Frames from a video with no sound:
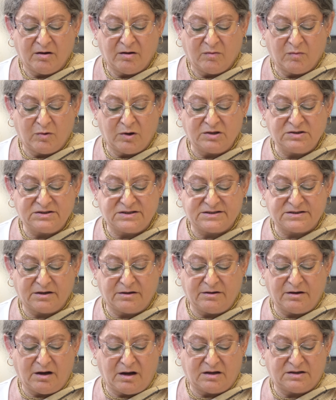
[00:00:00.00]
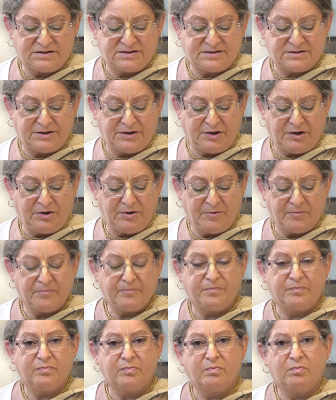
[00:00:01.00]
one sannyasi
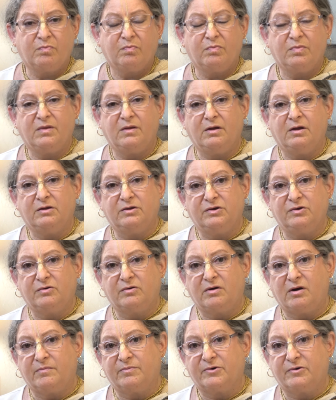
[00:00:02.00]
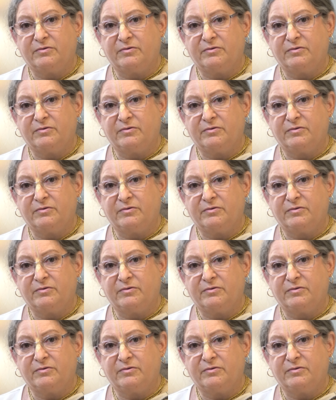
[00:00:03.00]
in Europe